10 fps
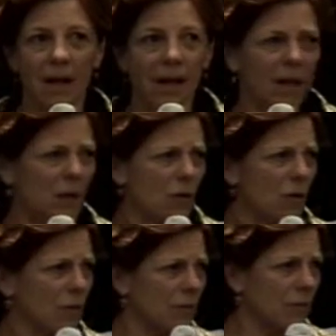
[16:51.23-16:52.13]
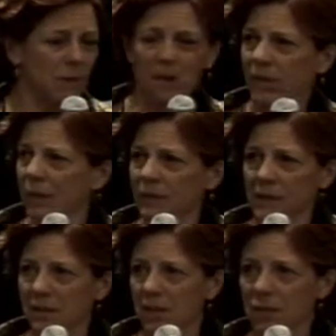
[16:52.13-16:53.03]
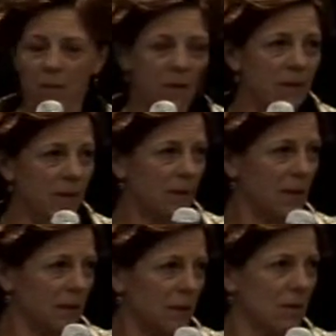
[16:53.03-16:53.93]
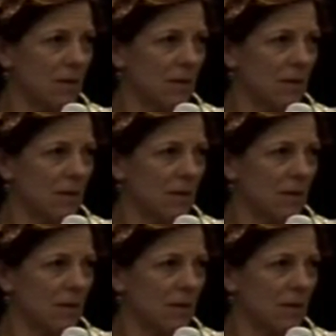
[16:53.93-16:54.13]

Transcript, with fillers: And I know that there have been a lot of discussion about that here